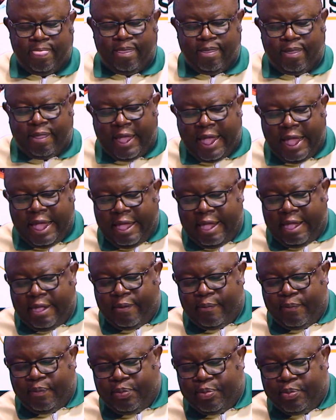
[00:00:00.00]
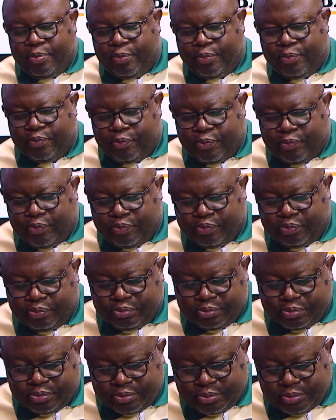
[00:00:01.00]
and for viewers of Fufi
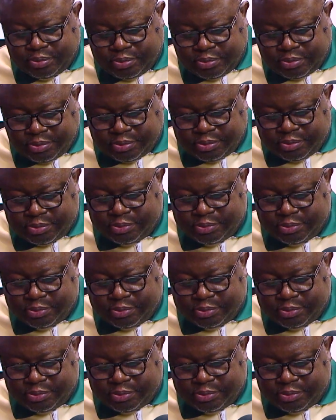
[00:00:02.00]
Bouncing TV,